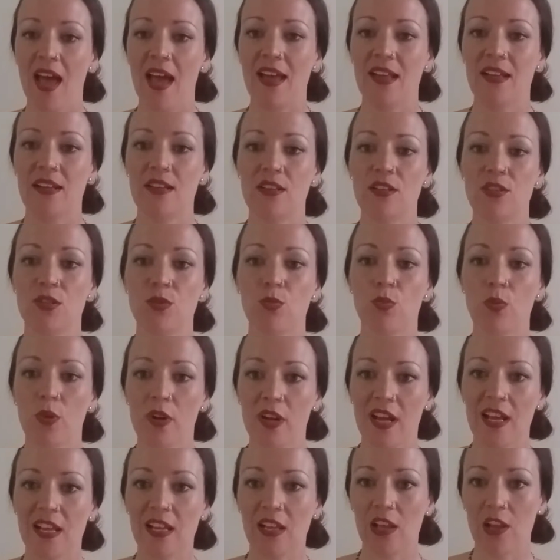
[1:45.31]
And
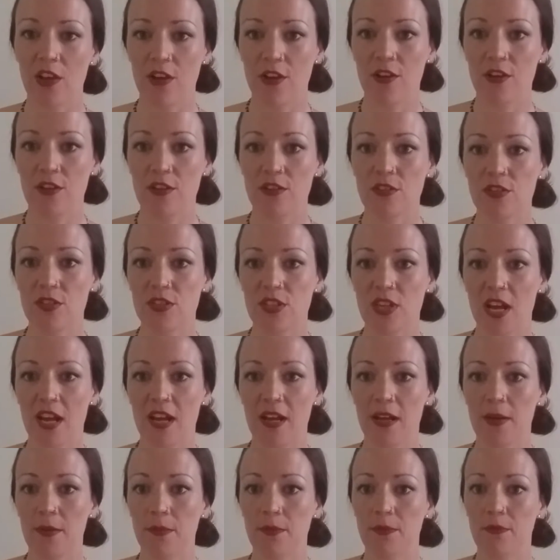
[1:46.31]
what I learned
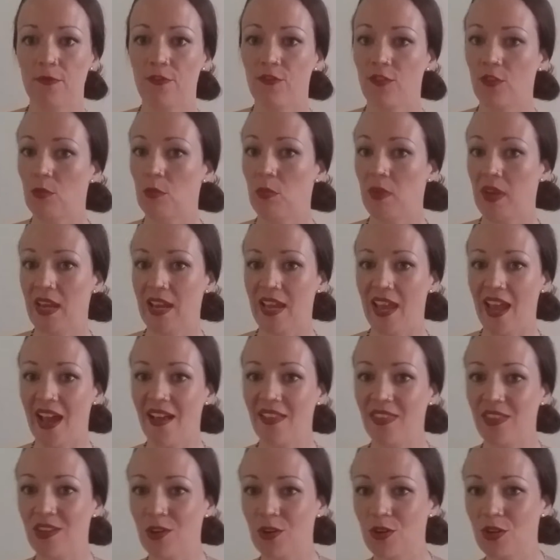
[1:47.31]
from being
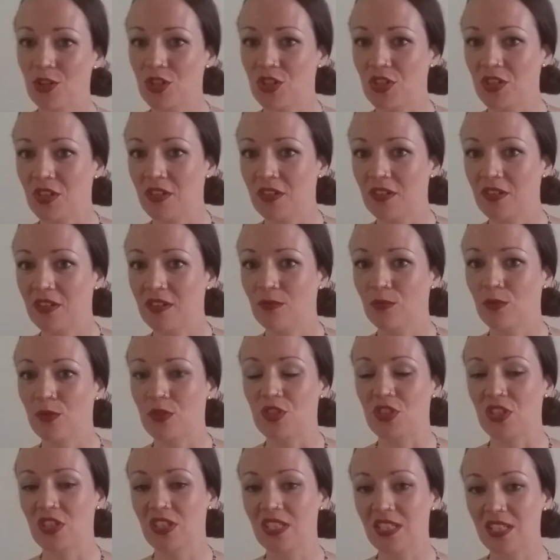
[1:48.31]
out in the ocean, it
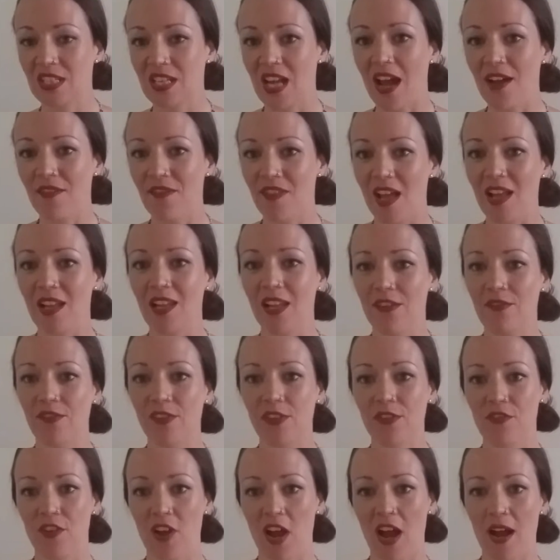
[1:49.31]
was just to have that
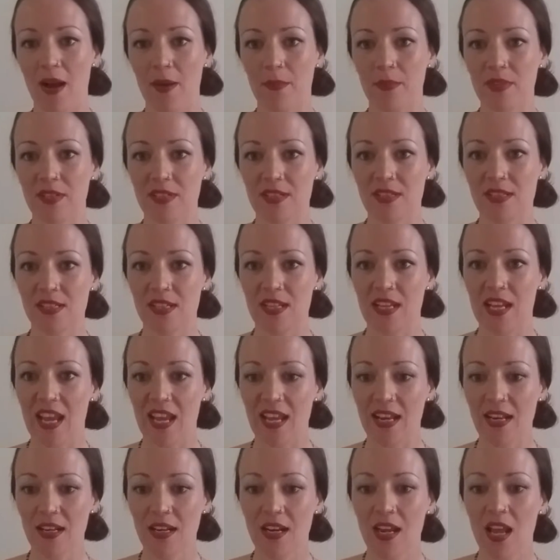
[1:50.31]
level of calmness
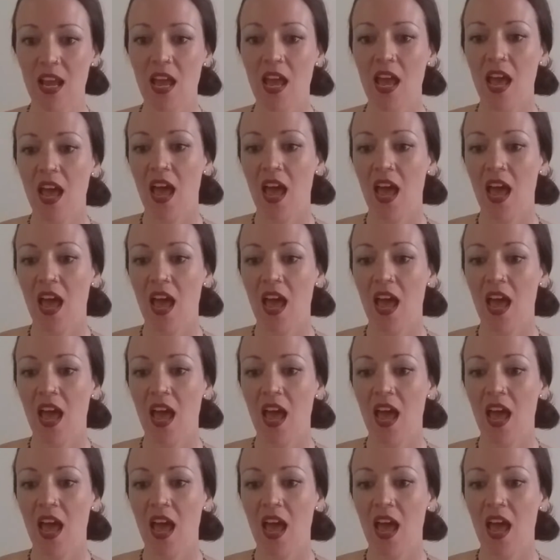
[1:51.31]
again.